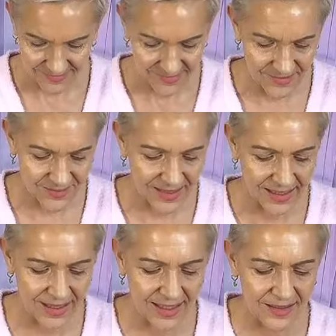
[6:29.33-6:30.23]
Oh,
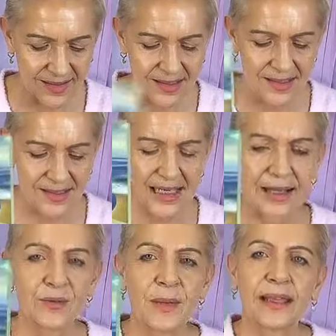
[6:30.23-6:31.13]
again, there's a
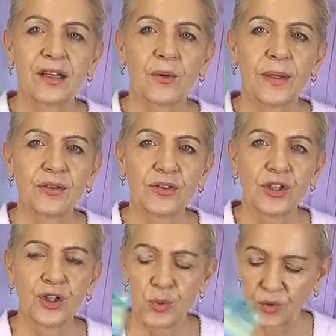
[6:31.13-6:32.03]
stalemate going on. Are
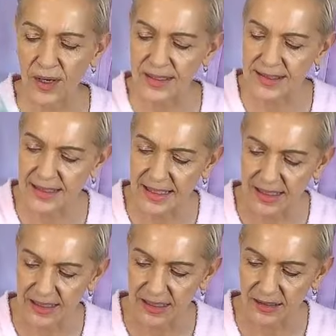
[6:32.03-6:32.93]
you
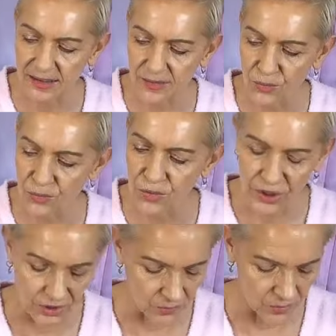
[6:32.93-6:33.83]
procrastinating? Well,
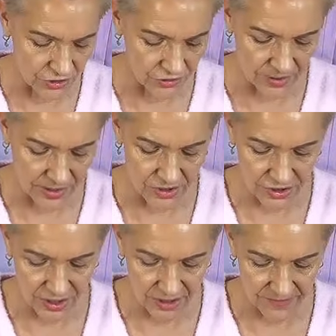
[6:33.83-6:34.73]
you got to watch your
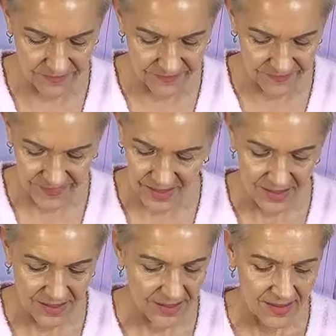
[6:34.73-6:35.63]
energy.
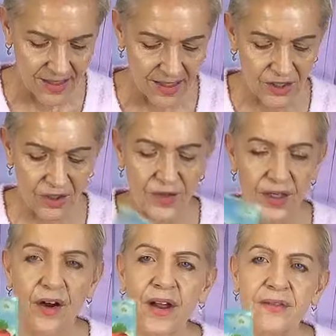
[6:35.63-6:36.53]
And you got the
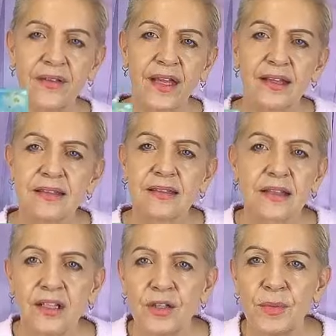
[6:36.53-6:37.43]
Knight of Air. There's
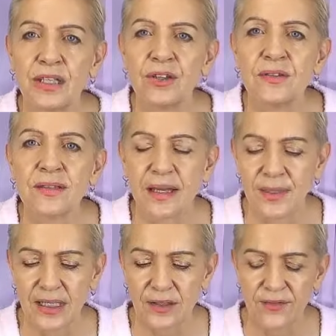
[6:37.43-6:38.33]
going to be news
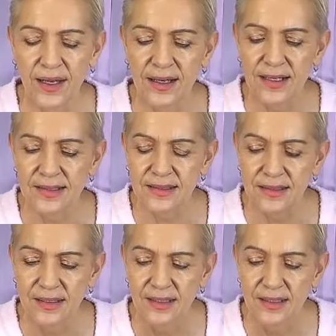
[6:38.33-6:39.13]
coming in fast.